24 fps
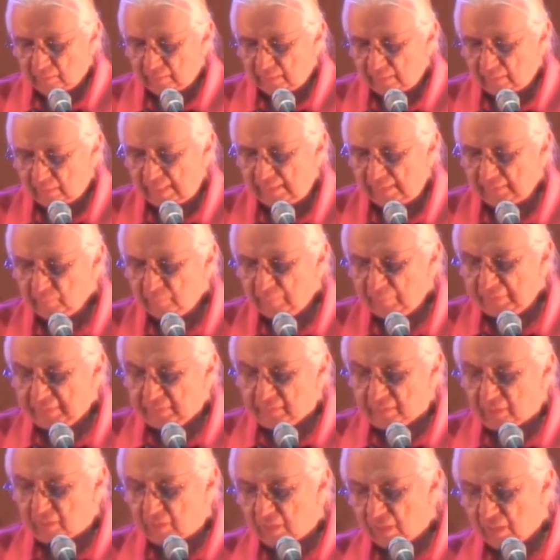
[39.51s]
At the meeting, the
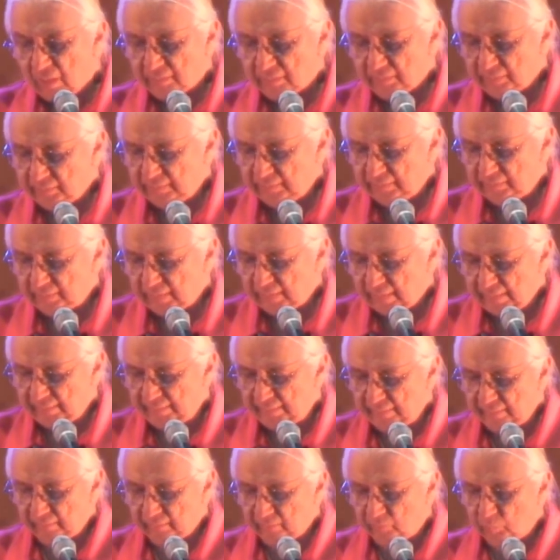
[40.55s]
caucus decided
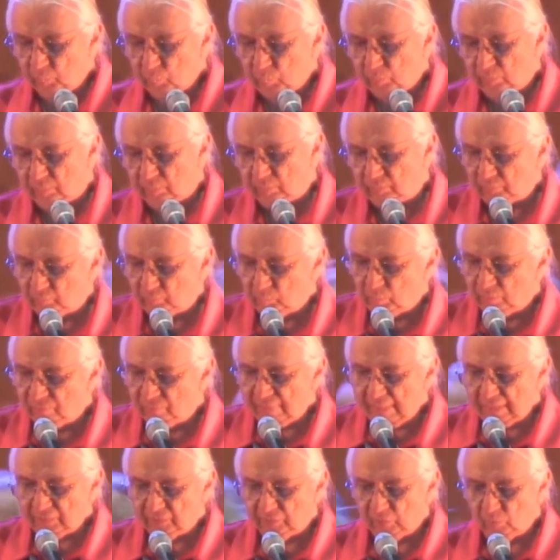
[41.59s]
to
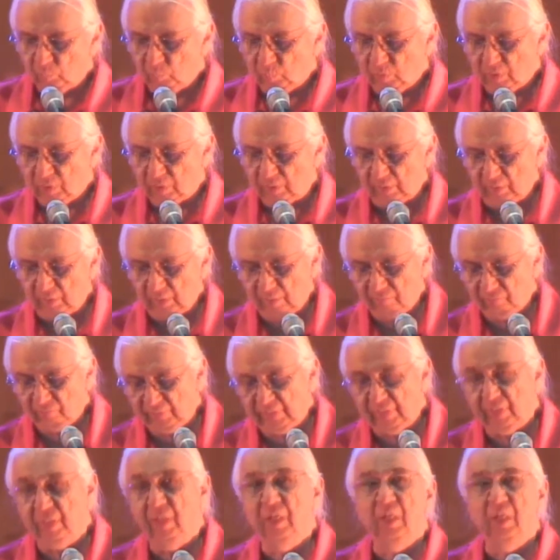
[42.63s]
advance the work of the